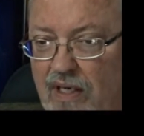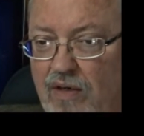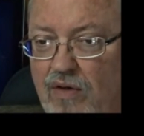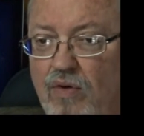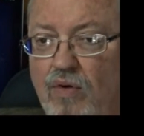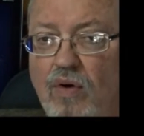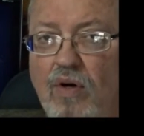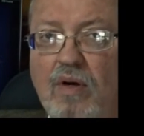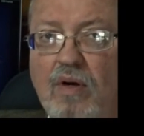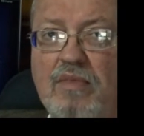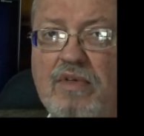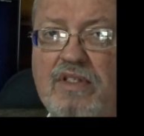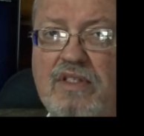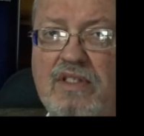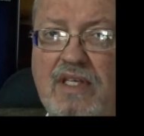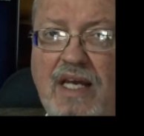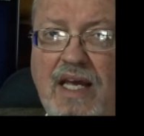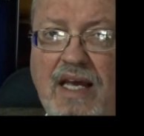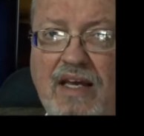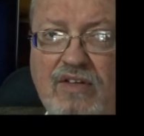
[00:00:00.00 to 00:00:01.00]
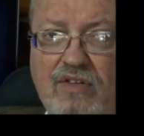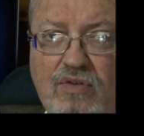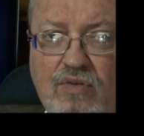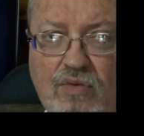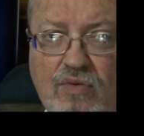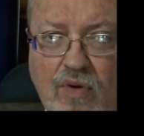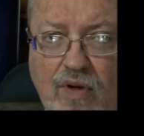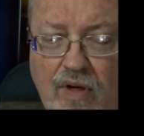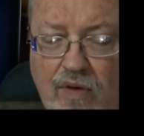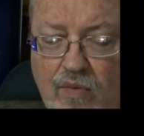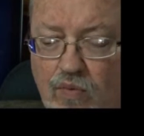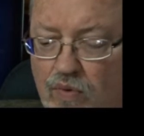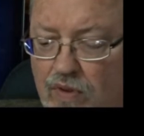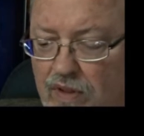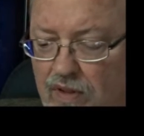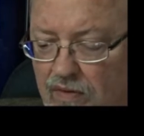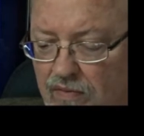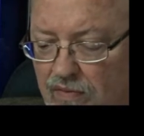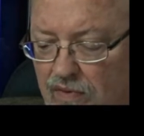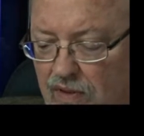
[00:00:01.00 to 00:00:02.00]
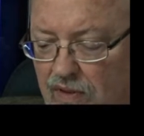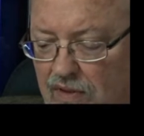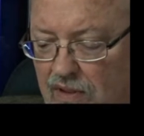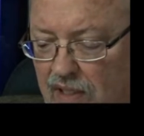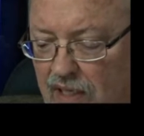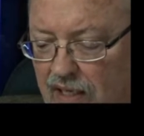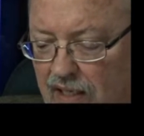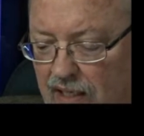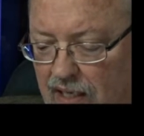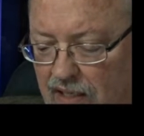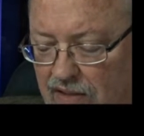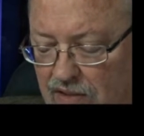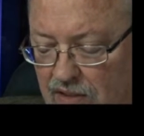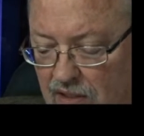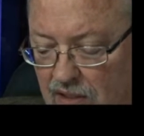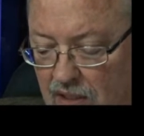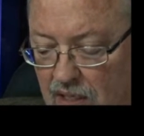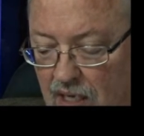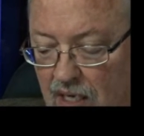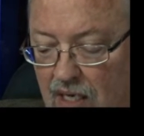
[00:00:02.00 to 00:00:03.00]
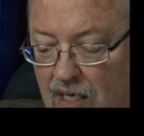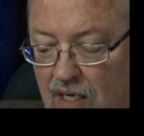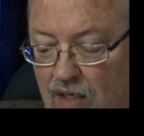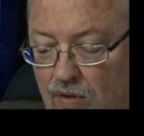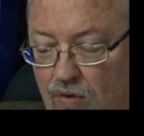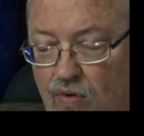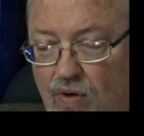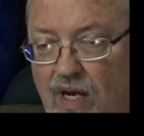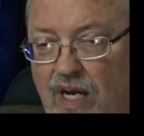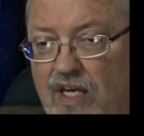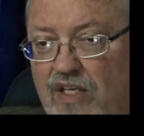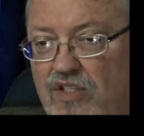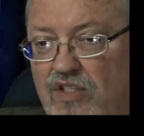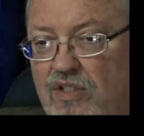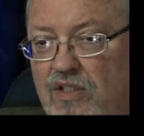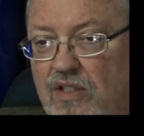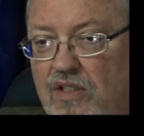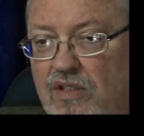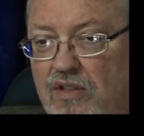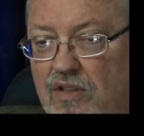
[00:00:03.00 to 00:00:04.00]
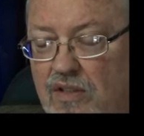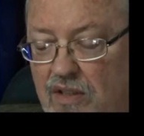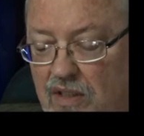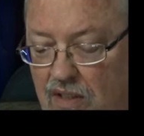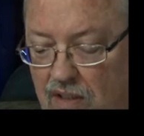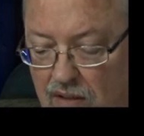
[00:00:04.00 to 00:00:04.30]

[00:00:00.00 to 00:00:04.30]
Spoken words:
an enormous asteroid would have looked like as it crashed into